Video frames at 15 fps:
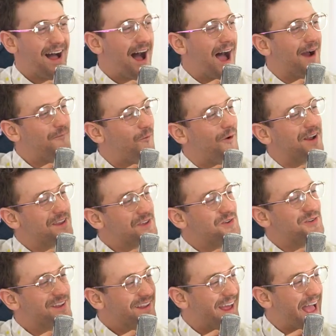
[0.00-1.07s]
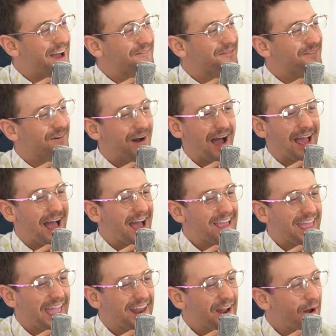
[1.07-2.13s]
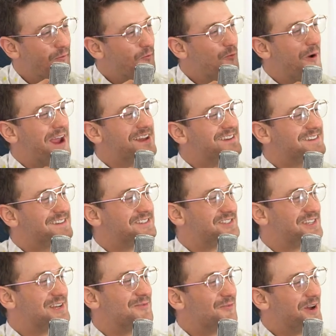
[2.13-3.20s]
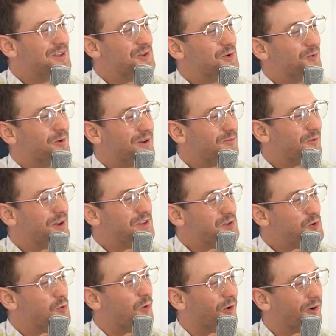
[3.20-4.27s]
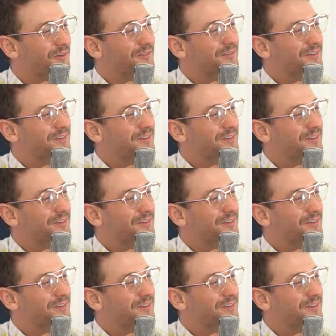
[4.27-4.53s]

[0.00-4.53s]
I want you to have. I, I cannot wait to see what your re, what your